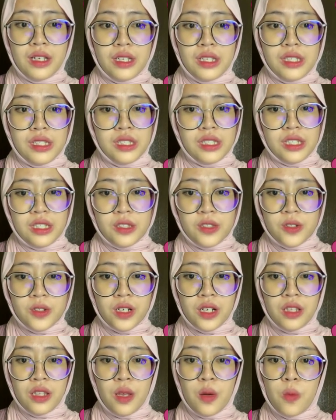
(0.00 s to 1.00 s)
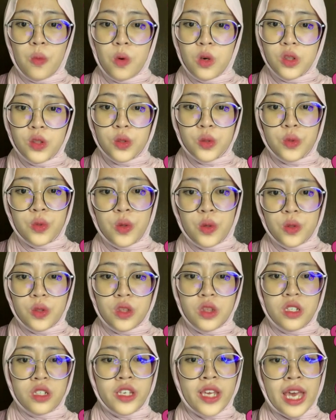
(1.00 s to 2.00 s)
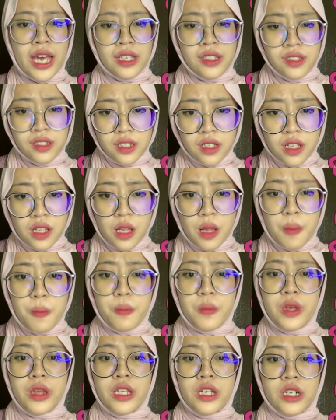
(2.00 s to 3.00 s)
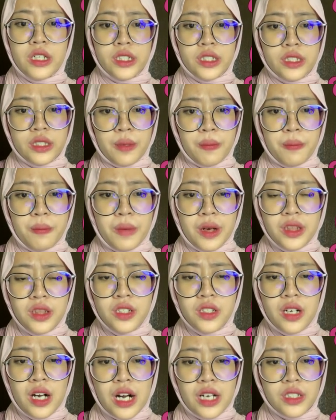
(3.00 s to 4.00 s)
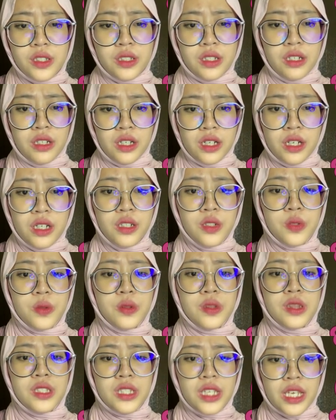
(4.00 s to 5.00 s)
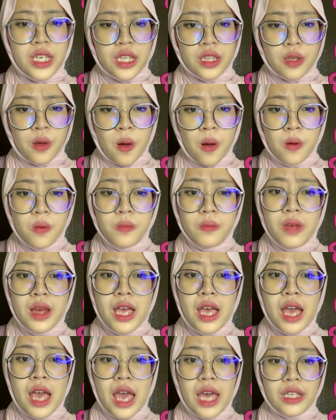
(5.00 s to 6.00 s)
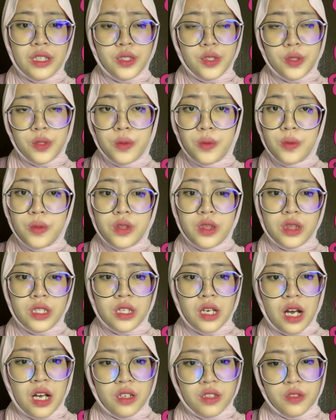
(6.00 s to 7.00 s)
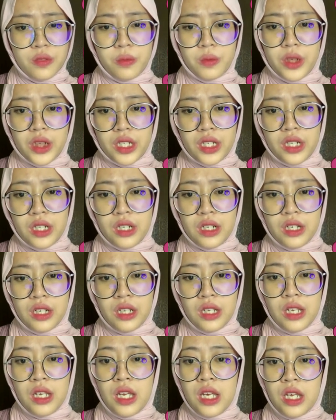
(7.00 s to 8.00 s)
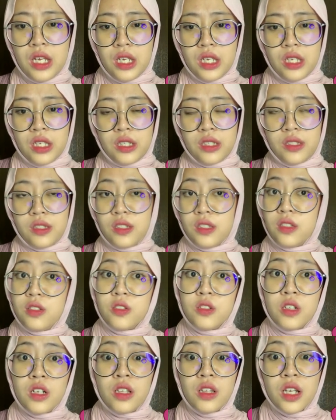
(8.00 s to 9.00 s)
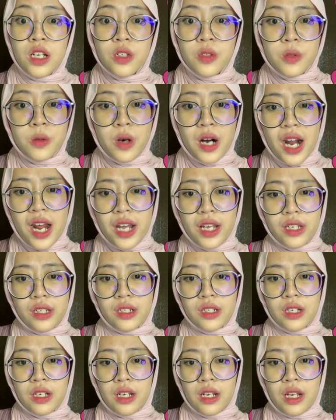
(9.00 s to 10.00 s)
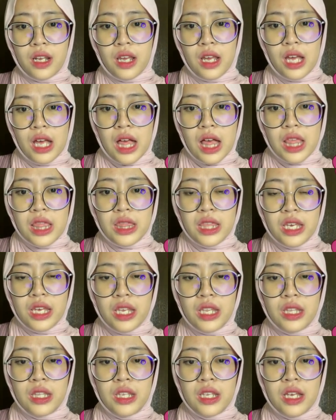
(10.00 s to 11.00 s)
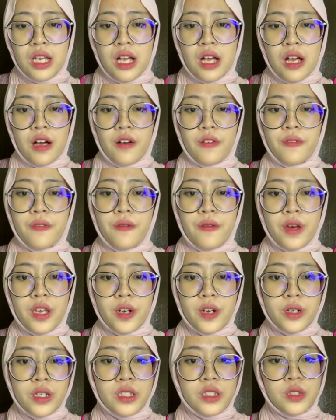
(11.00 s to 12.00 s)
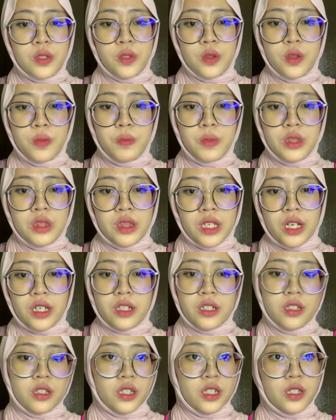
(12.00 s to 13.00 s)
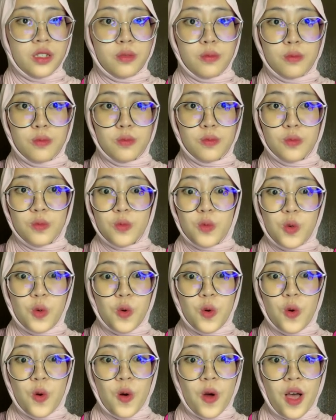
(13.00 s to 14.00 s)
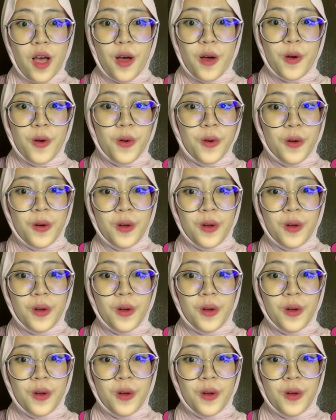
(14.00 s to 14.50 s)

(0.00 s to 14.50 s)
Cinderella wants to go to the castle, but her stepmother asks her to stay at home and do the housework. Cinderella cried. Then a fairy stood beside her. Wow.